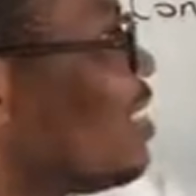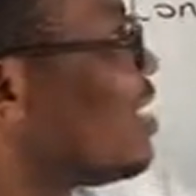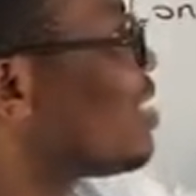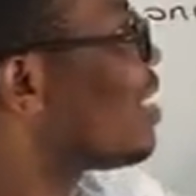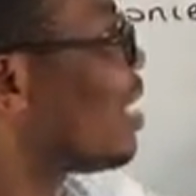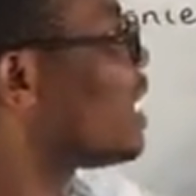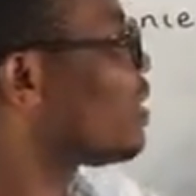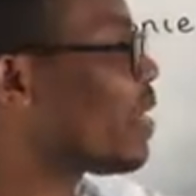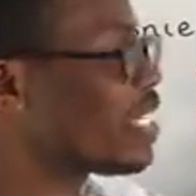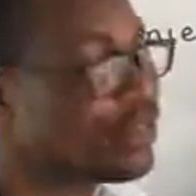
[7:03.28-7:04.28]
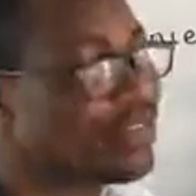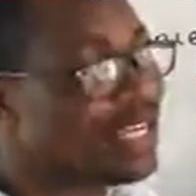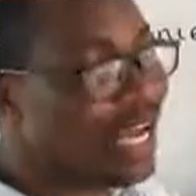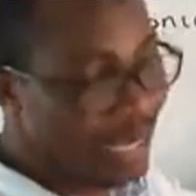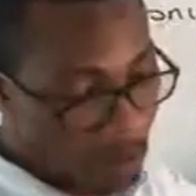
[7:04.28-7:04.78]
this
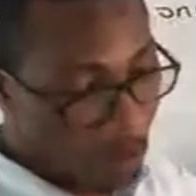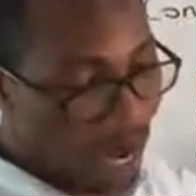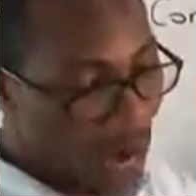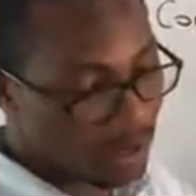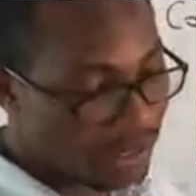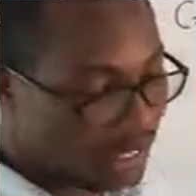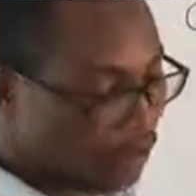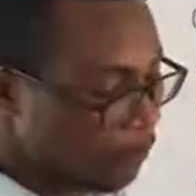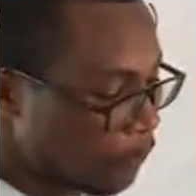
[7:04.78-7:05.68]
specifically molarity.